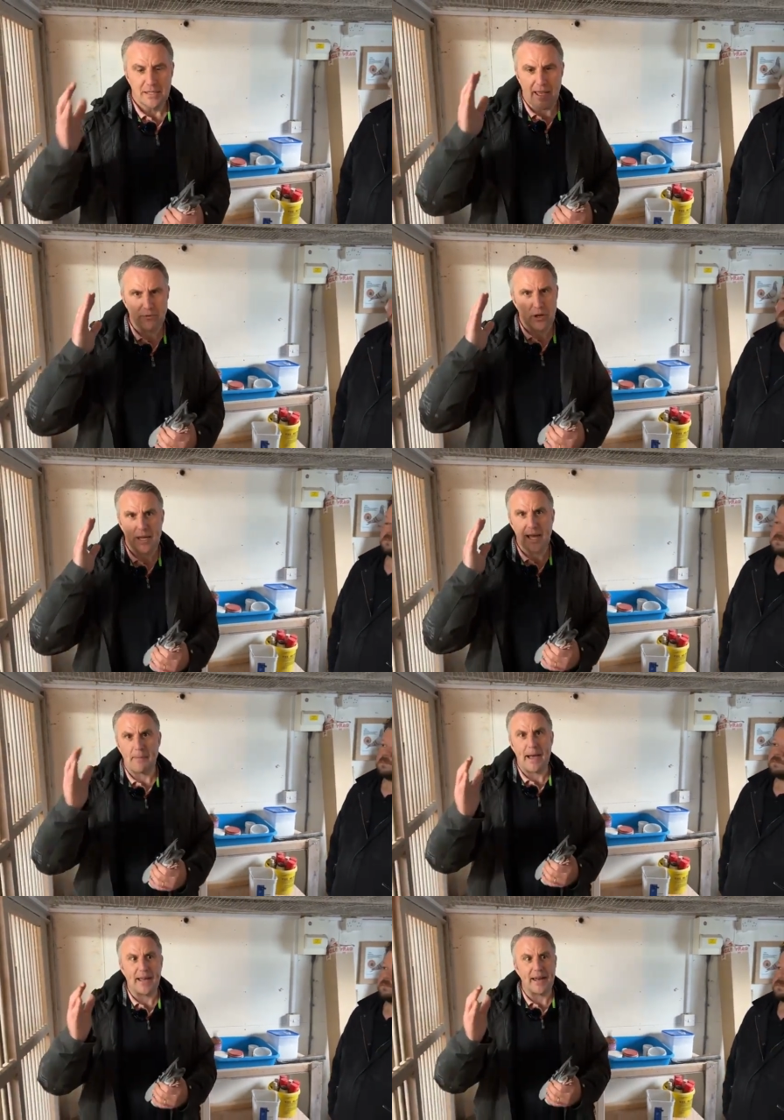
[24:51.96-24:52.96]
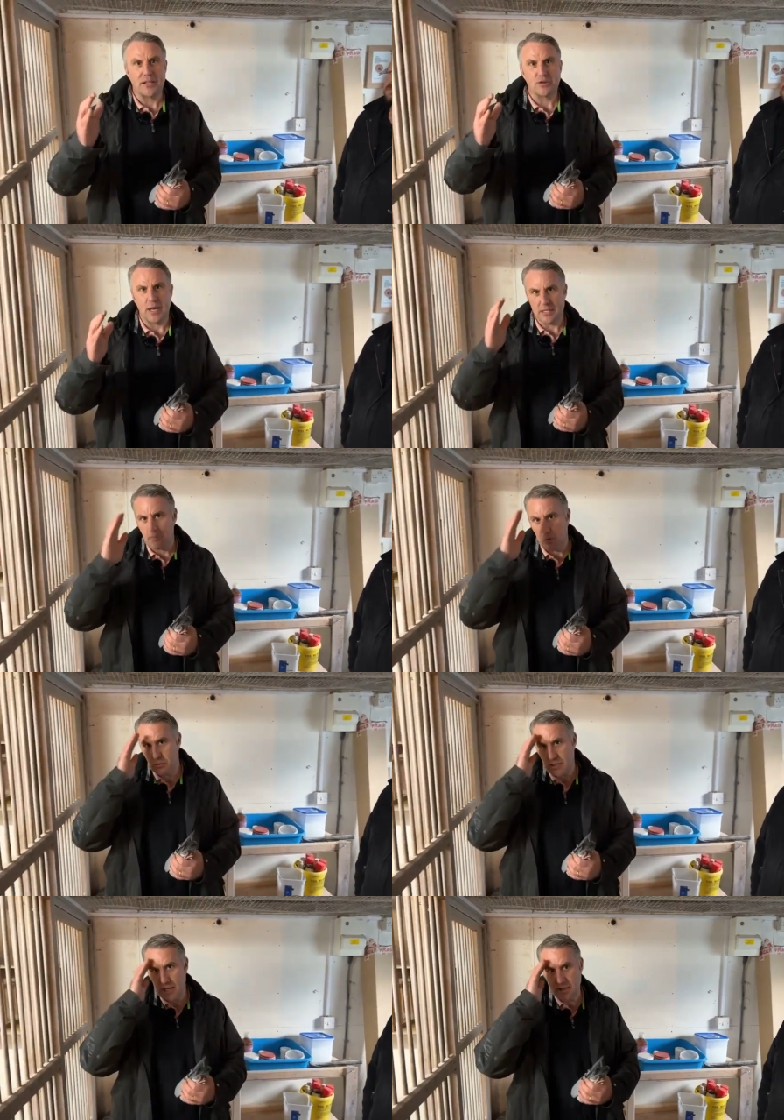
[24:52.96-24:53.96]
They've got to come out of that
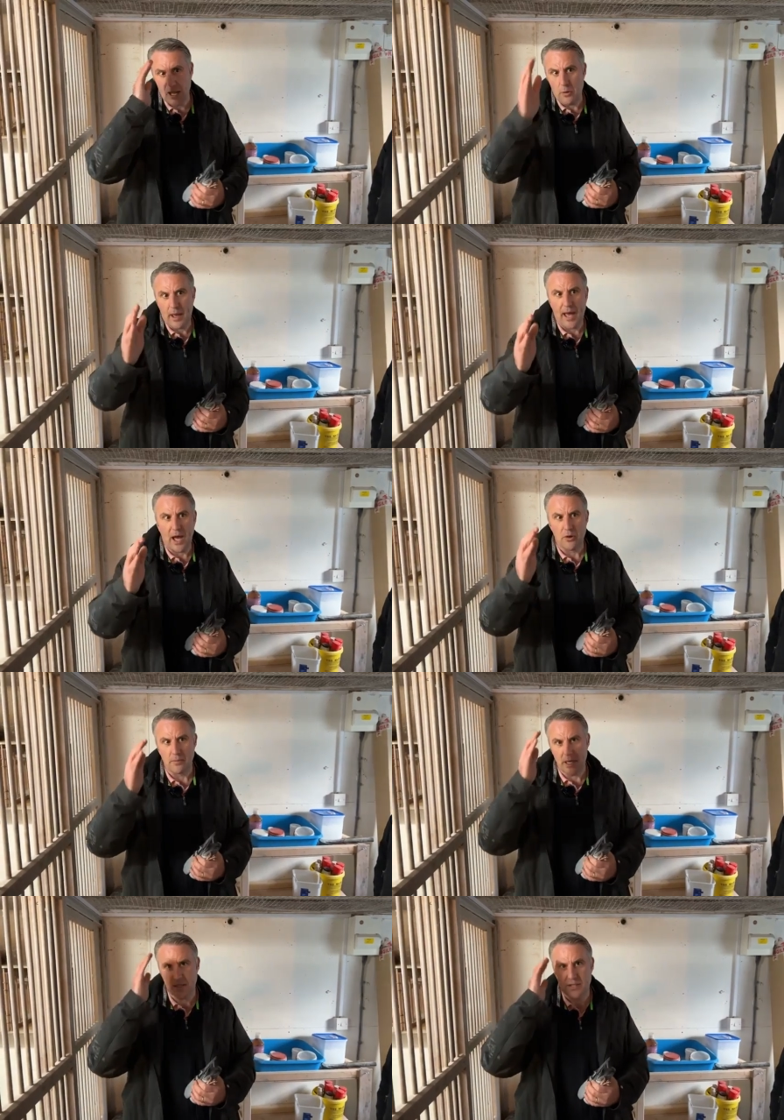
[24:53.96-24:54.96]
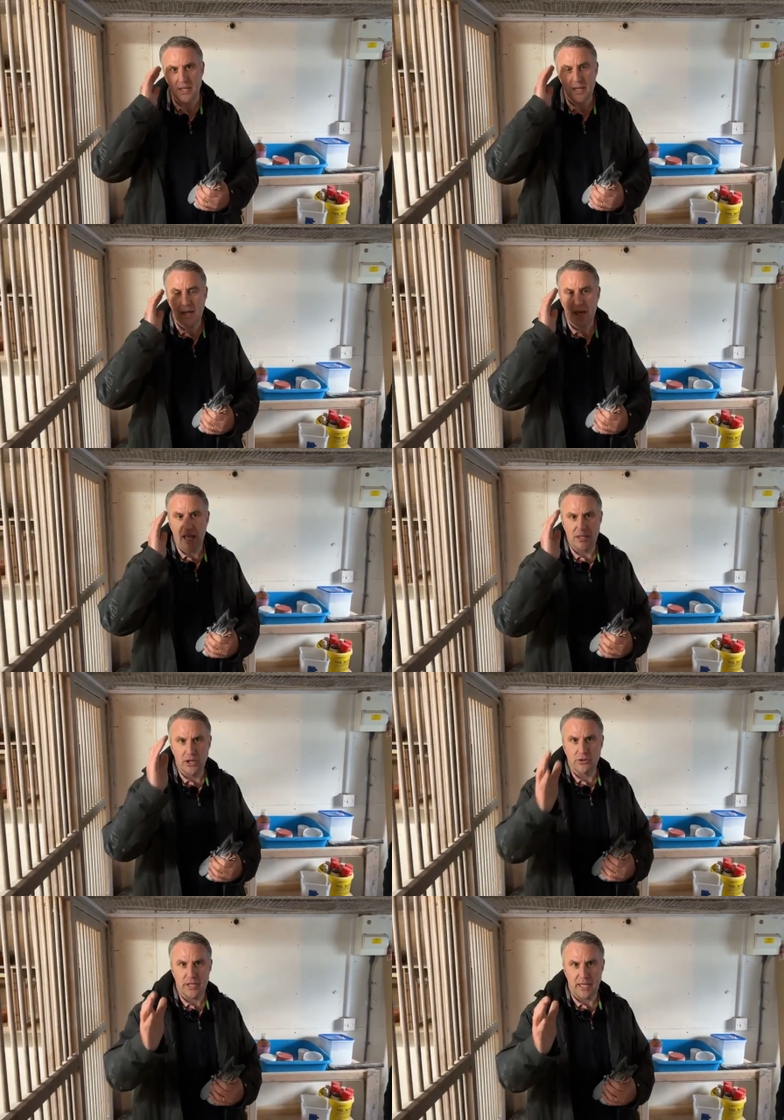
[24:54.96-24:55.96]
transporter, know where home is, and
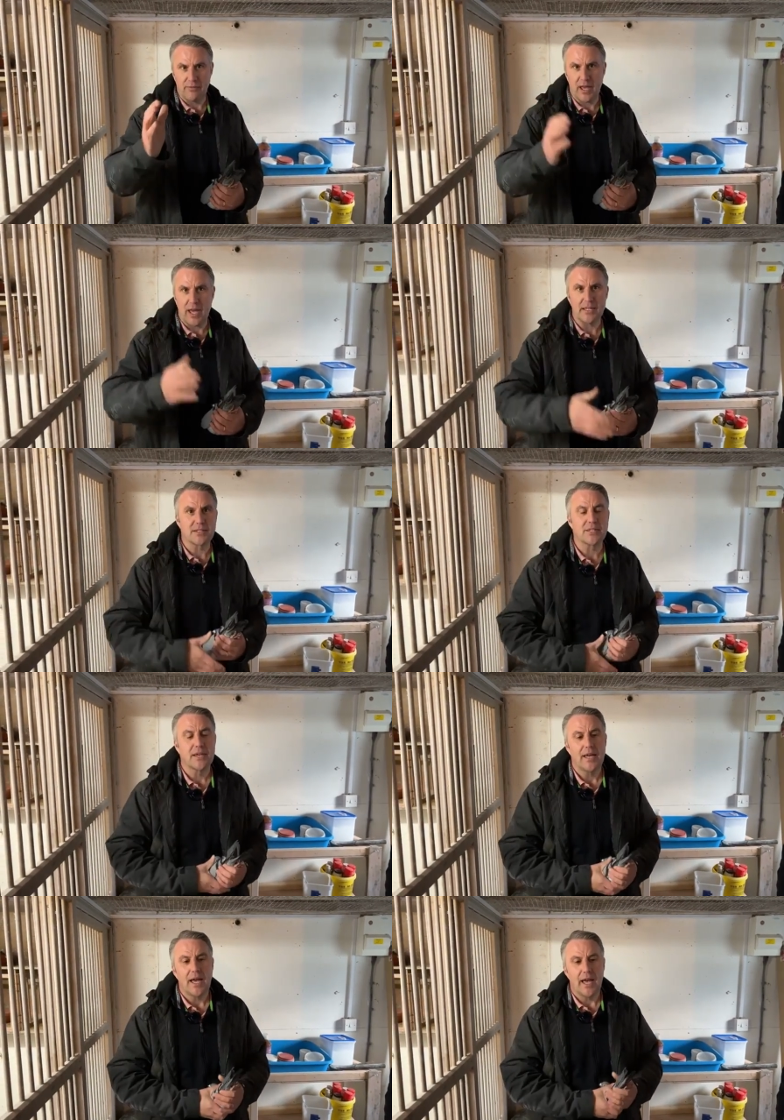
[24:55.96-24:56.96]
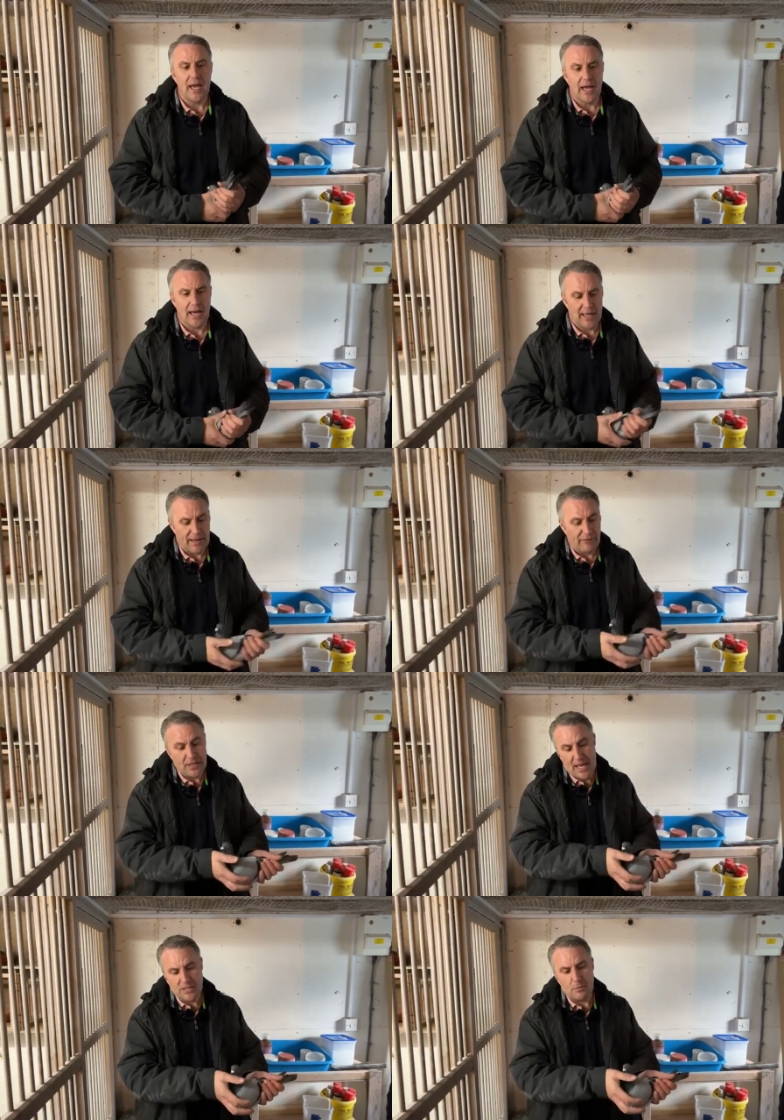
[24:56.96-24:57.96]
not deviate. Uh, and I
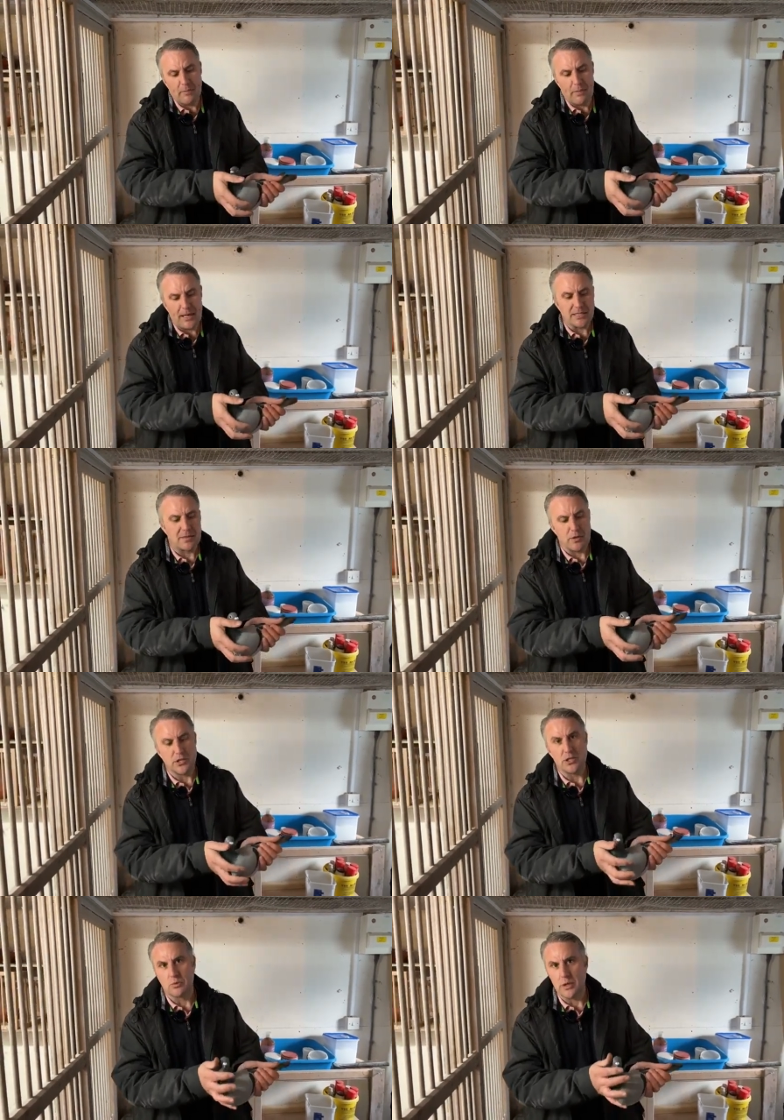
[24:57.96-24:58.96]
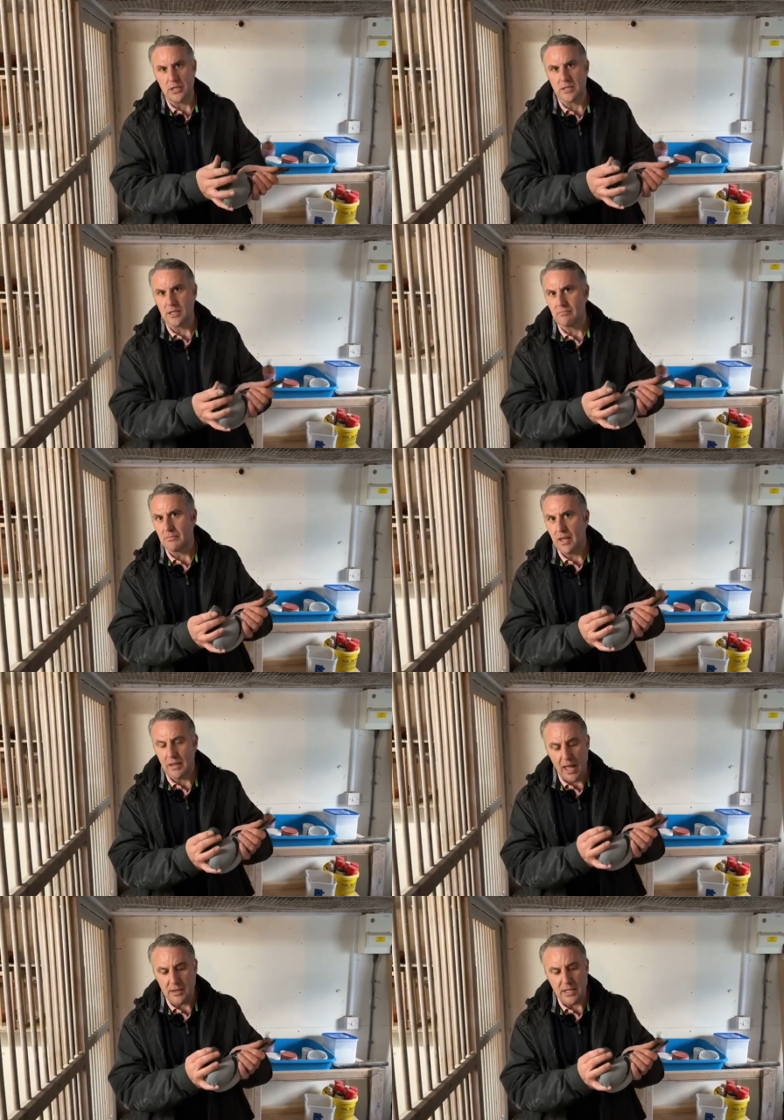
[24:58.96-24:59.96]
think that's what makes the Pigeons winners. In
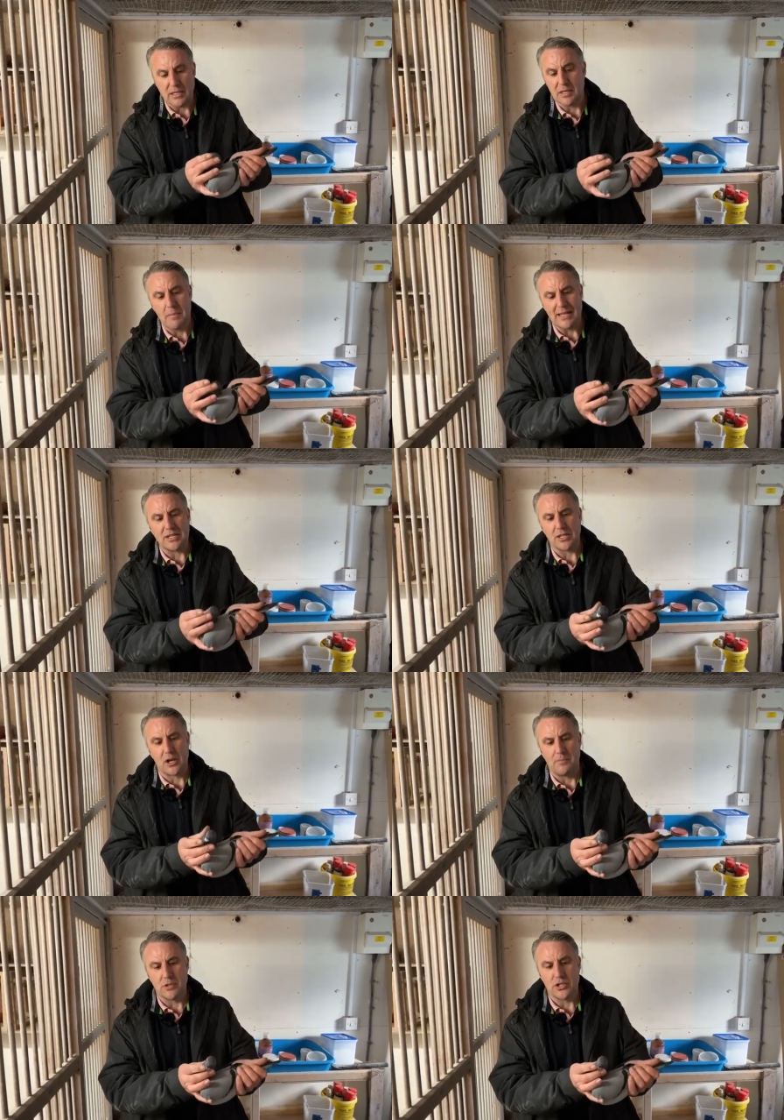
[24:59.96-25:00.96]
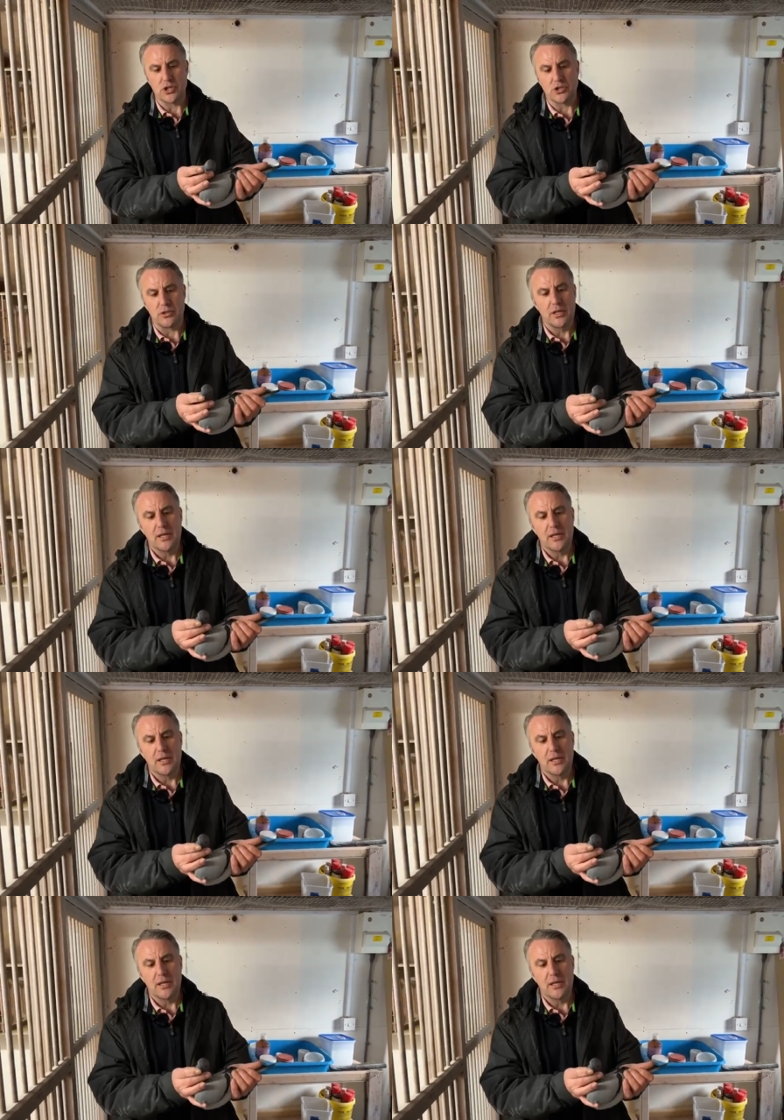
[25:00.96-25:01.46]
you know, it doesn't matter the competition.